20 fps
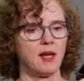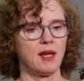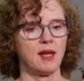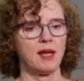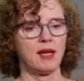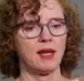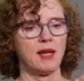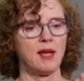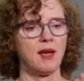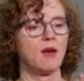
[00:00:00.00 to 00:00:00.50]

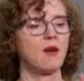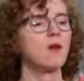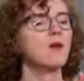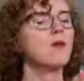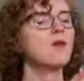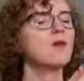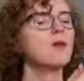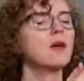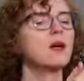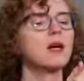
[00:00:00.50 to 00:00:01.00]
and now
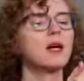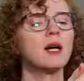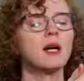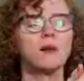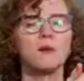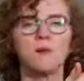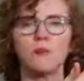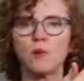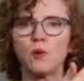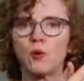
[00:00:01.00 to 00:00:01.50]

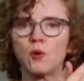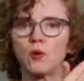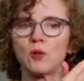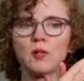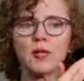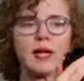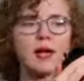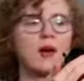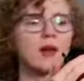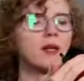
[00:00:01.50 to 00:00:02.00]

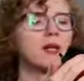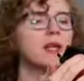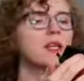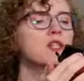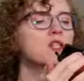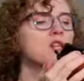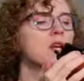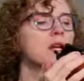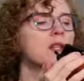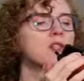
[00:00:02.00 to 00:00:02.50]
pull down,
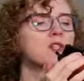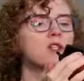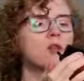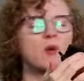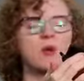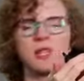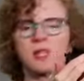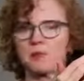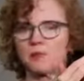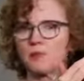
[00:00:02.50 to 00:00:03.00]
adjust
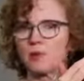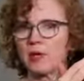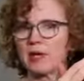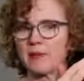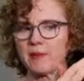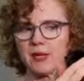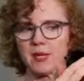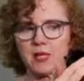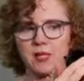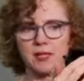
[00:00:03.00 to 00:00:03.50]
so it's
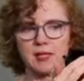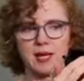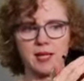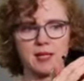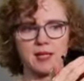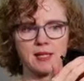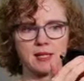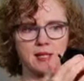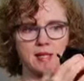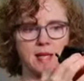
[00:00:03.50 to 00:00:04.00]
pretty much
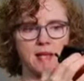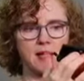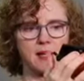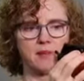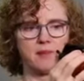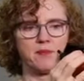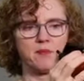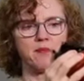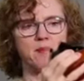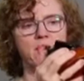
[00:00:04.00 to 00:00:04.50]
side to
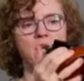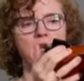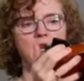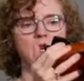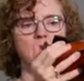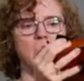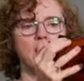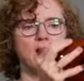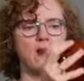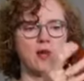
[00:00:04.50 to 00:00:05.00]
side.
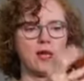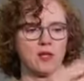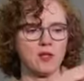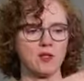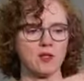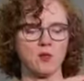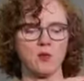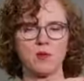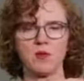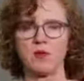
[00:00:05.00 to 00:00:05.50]
Okay,
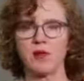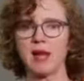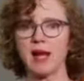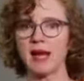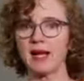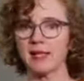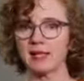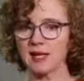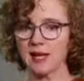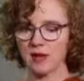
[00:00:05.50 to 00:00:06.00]
so
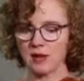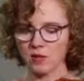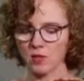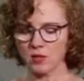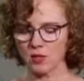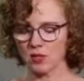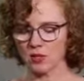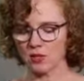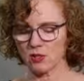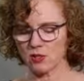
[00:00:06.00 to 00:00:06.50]
that's how
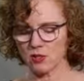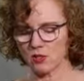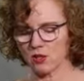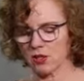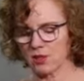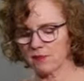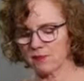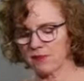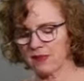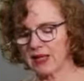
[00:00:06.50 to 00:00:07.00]
we're gonna
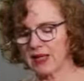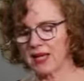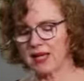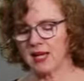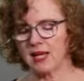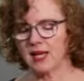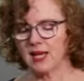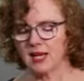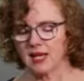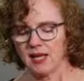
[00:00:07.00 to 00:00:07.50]
start.
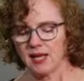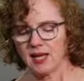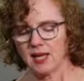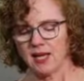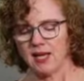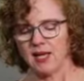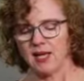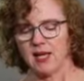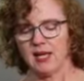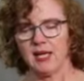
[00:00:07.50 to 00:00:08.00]

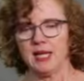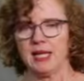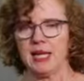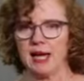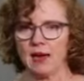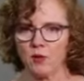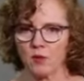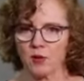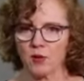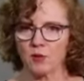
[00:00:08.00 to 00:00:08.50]

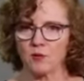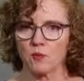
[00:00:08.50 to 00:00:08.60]
Now